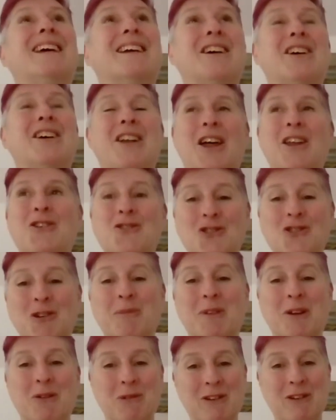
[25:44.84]

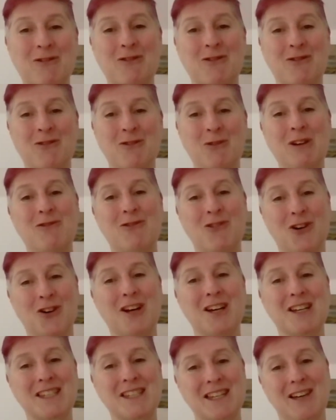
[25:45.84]
conundrum that we've we've
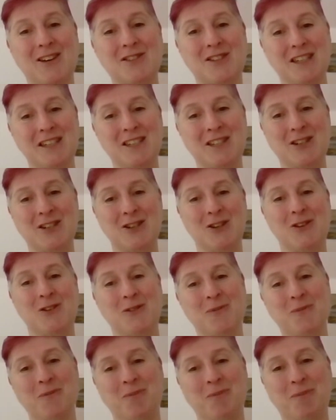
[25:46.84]
got ourselves into?
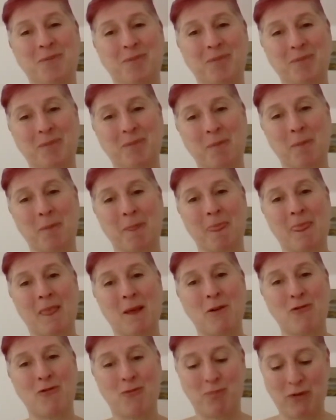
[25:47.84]

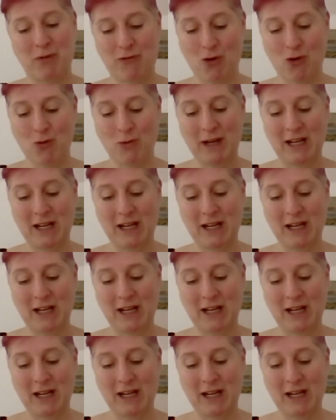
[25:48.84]
If, before we